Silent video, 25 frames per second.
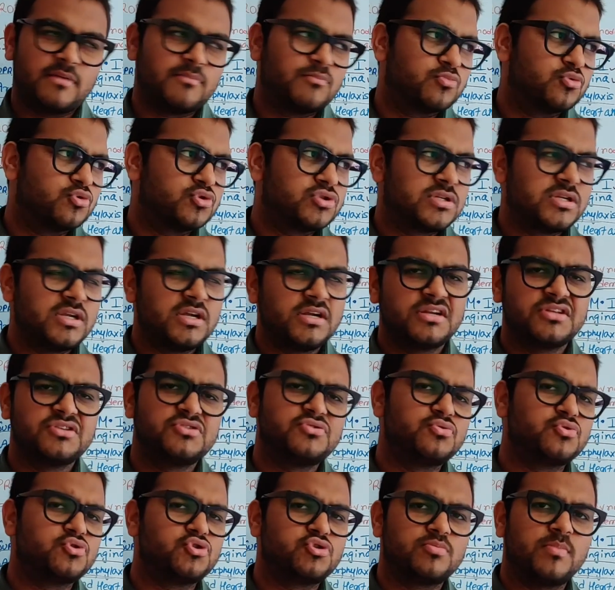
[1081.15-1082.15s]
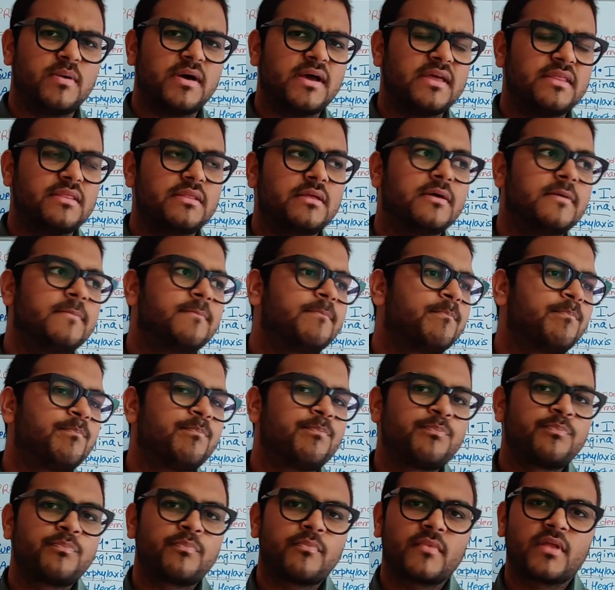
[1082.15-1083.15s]
Mostly it is used by the
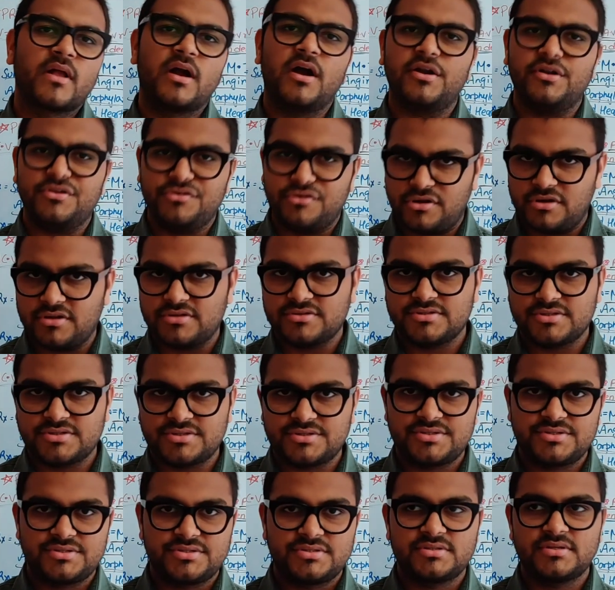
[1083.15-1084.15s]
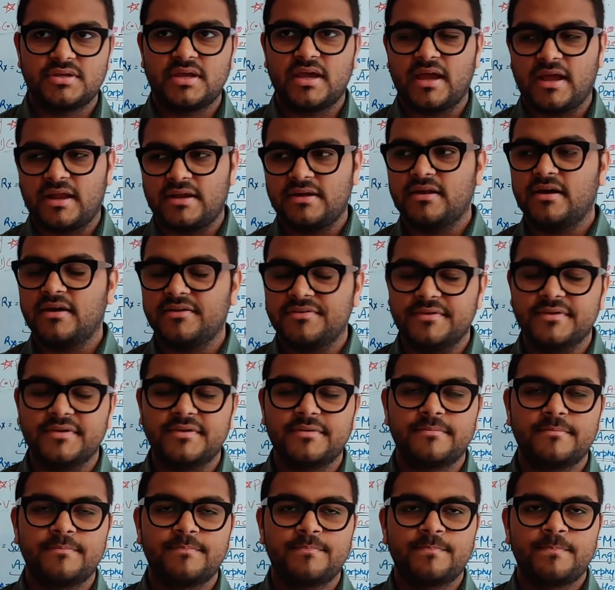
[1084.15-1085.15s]
cardiologists and other
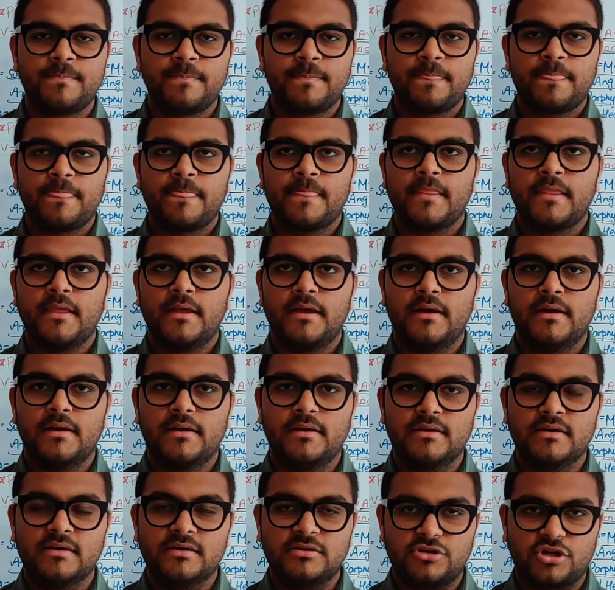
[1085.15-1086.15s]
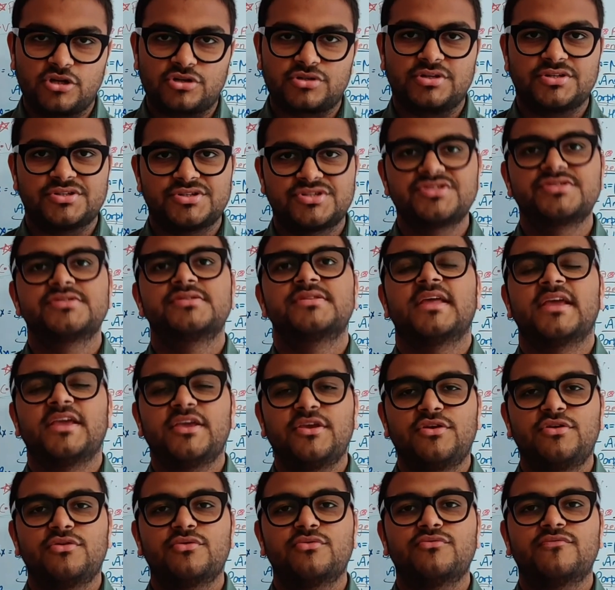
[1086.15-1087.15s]
doctors.
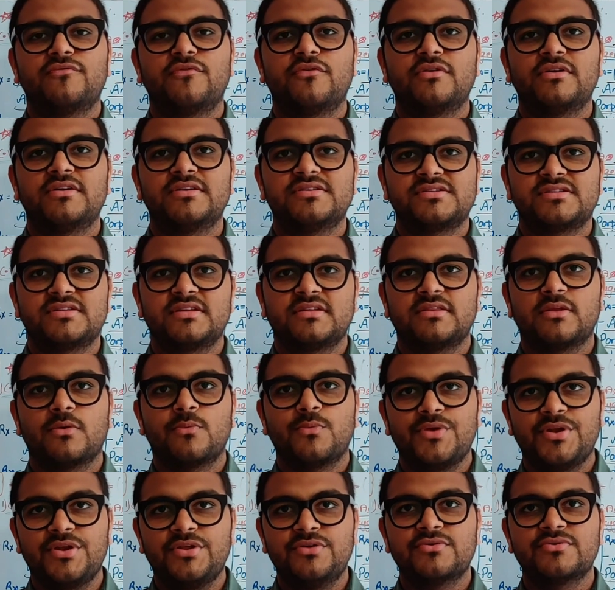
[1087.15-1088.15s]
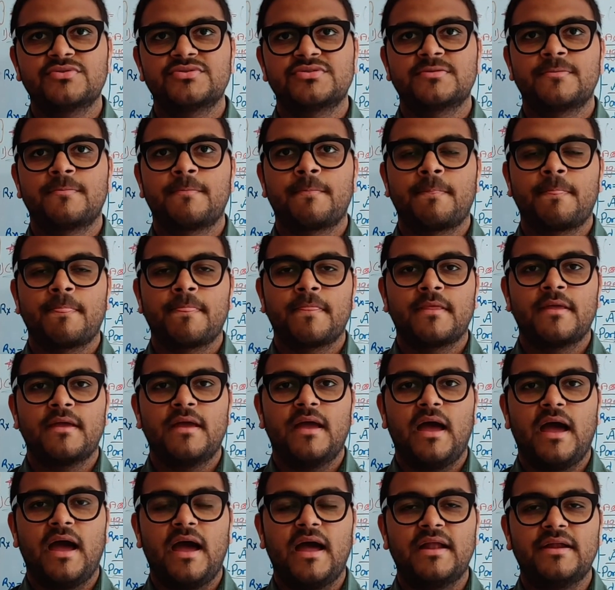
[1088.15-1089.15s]
Thank you for listening the videos,
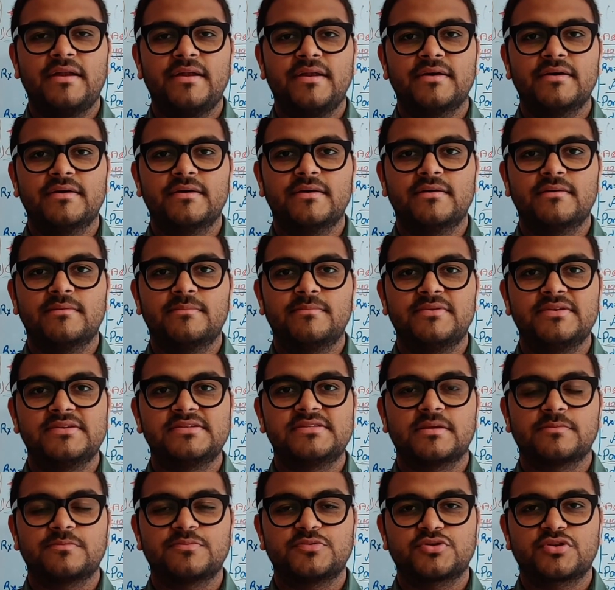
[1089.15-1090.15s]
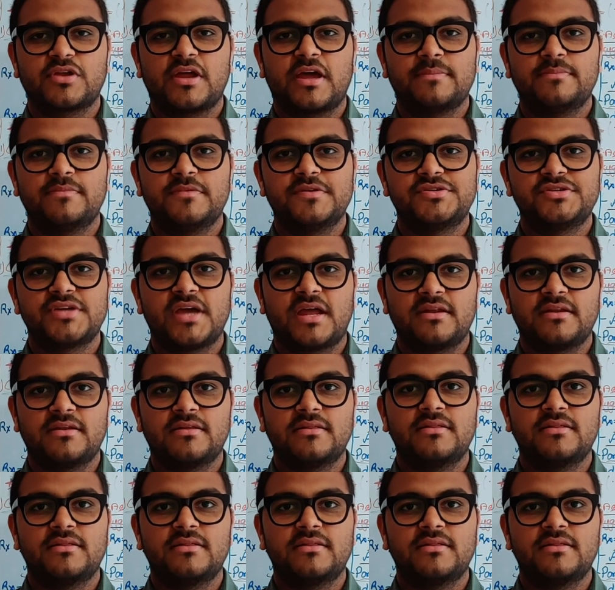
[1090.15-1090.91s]
and please subscribe the channel.